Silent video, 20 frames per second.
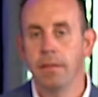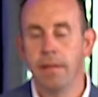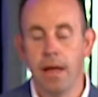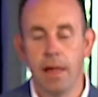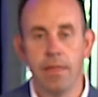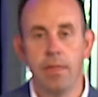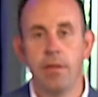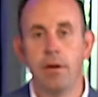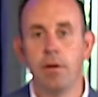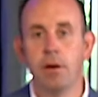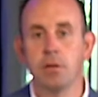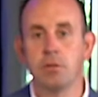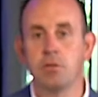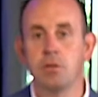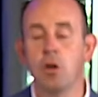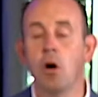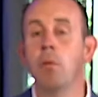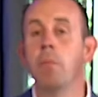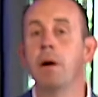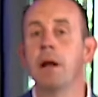that there
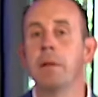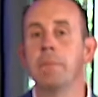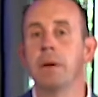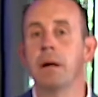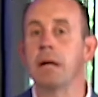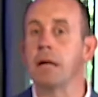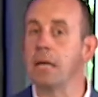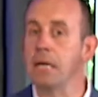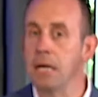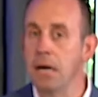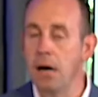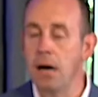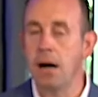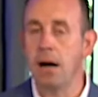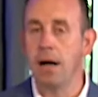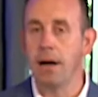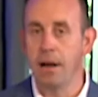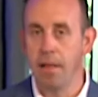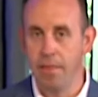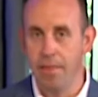is nobody but
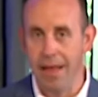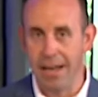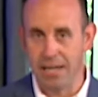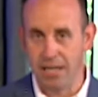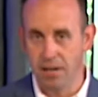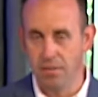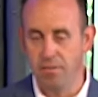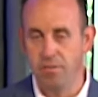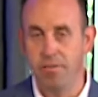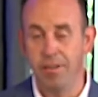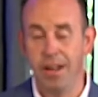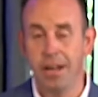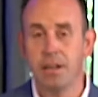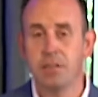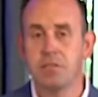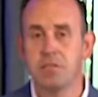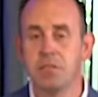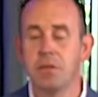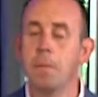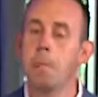God that can
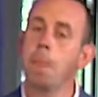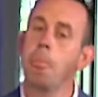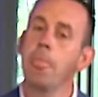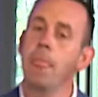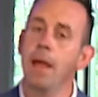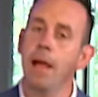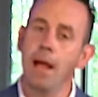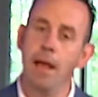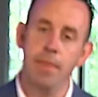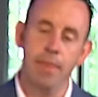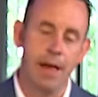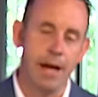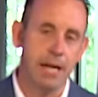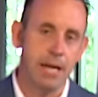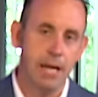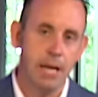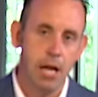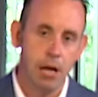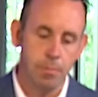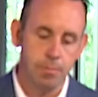fix and that
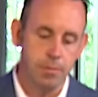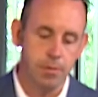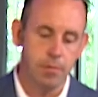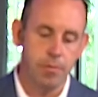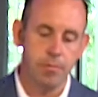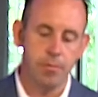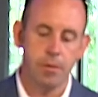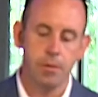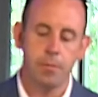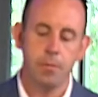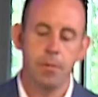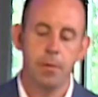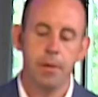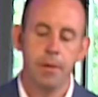can help you through.